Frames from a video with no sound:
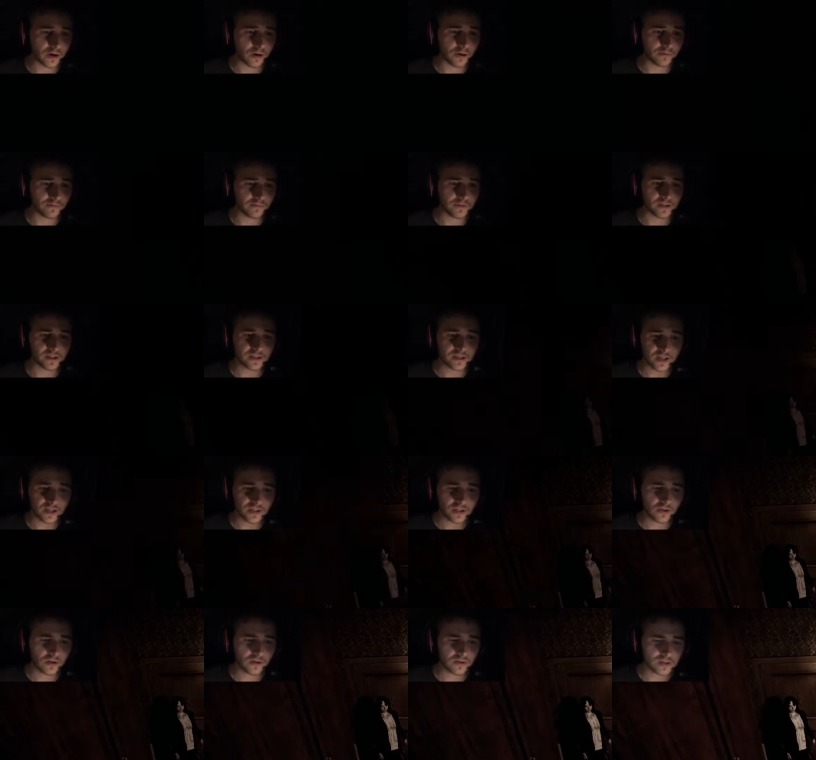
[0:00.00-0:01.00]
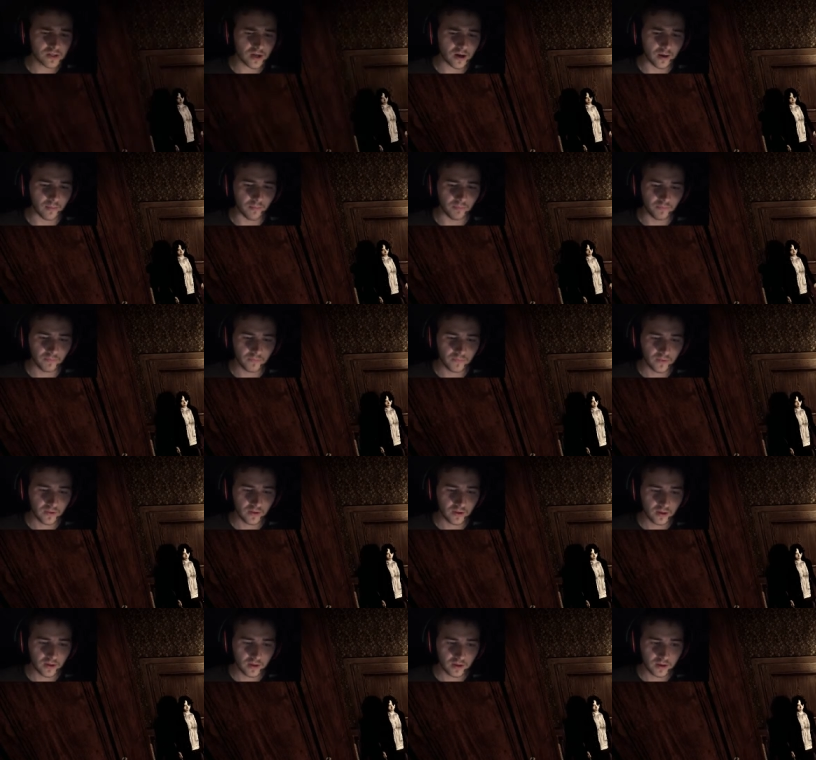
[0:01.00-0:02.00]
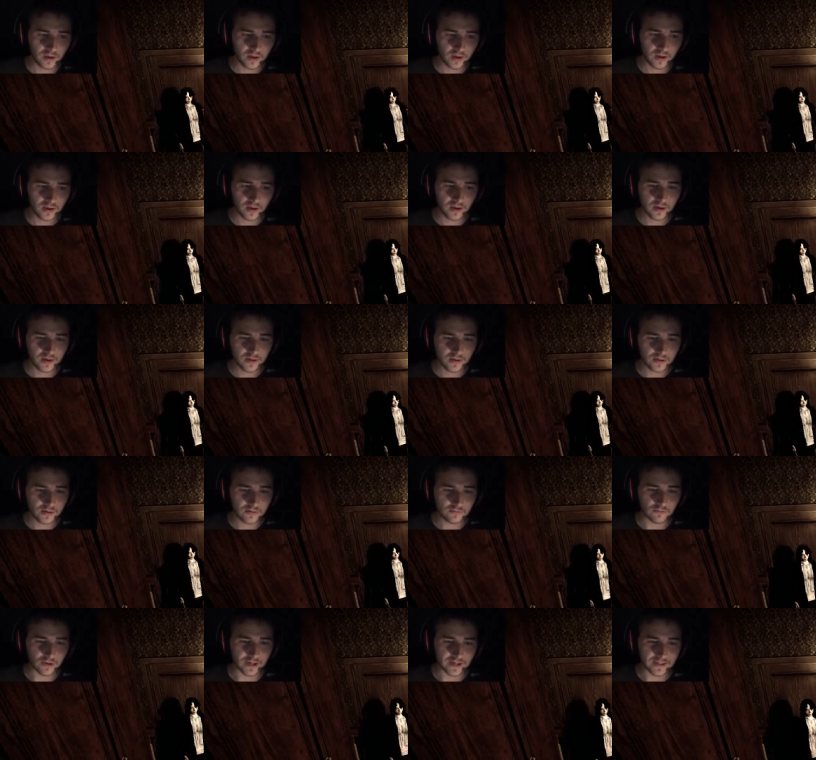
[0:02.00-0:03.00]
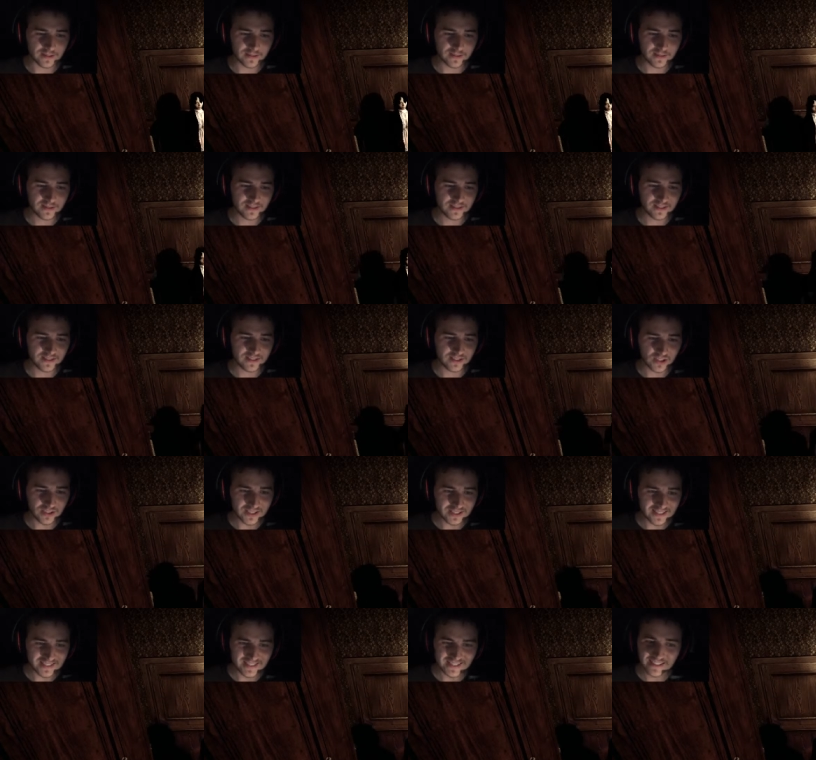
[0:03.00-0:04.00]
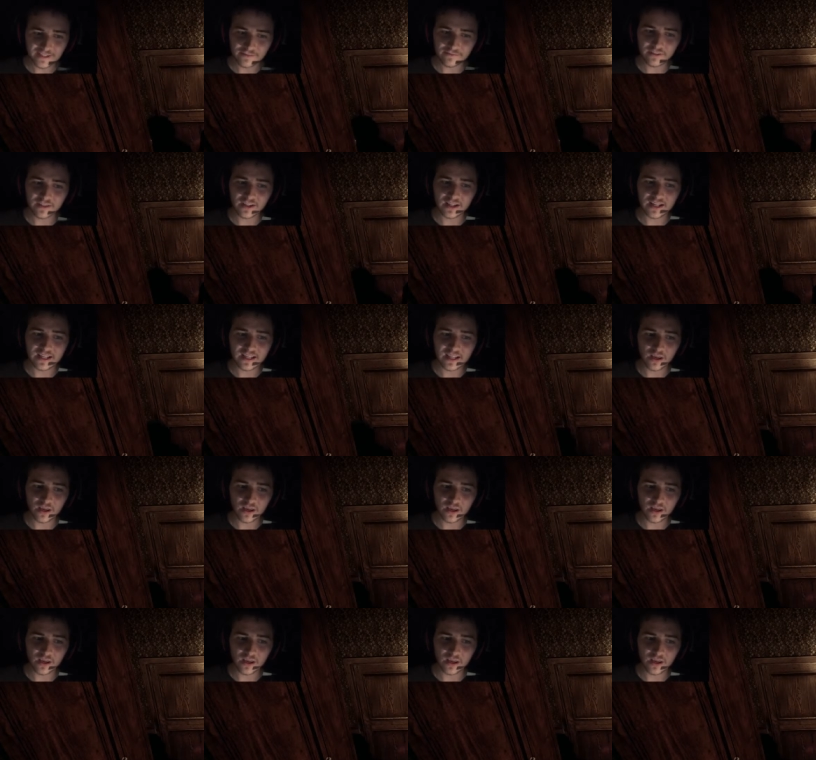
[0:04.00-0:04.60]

it off for such a long time. Right, did I definitely